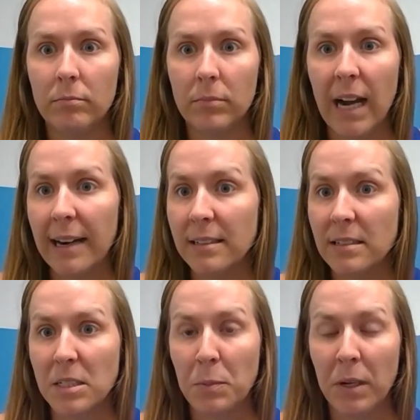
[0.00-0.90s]
guidance
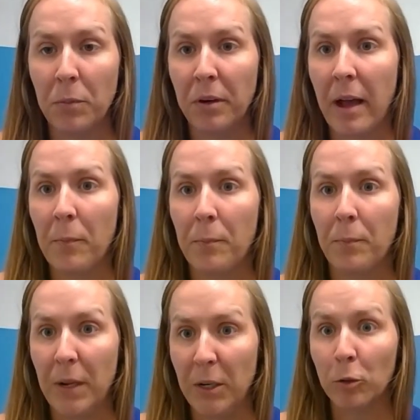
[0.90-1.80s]
that's being put out
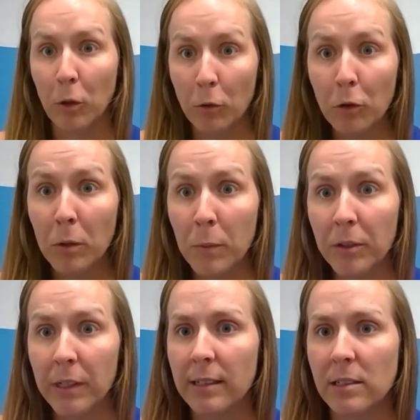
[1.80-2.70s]
in your local
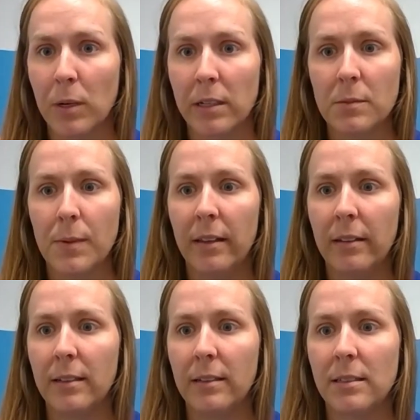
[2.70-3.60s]
community as well as by
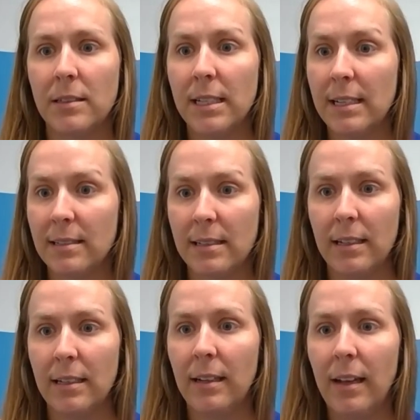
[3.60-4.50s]
the
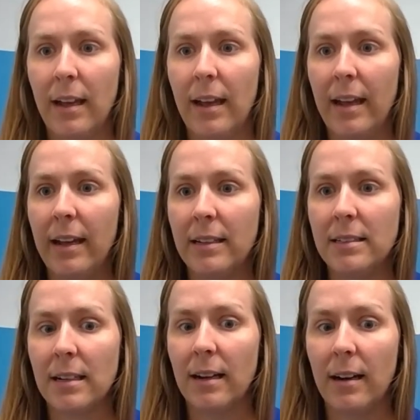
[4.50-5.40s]
CDC,
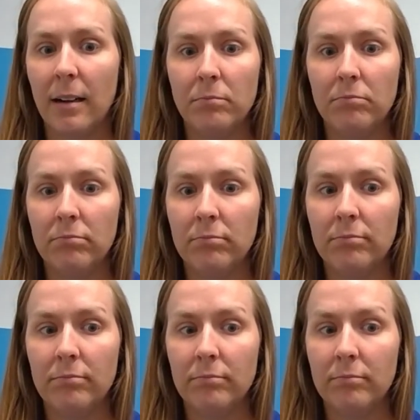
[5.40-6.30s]
and
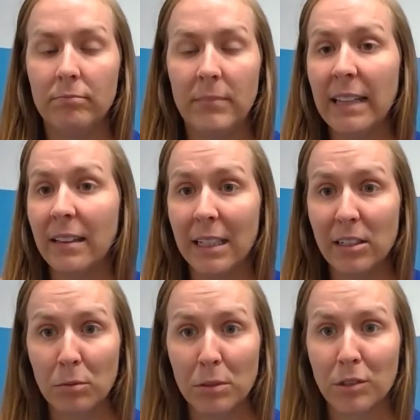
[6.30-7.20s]
yeah, the
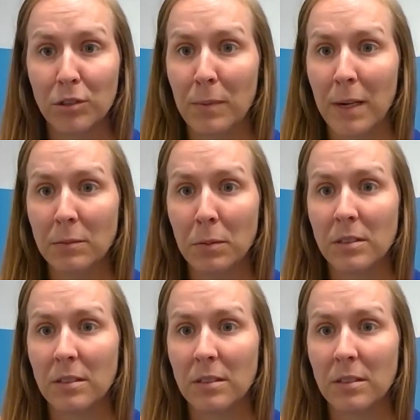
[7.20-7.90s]
latest research from experts,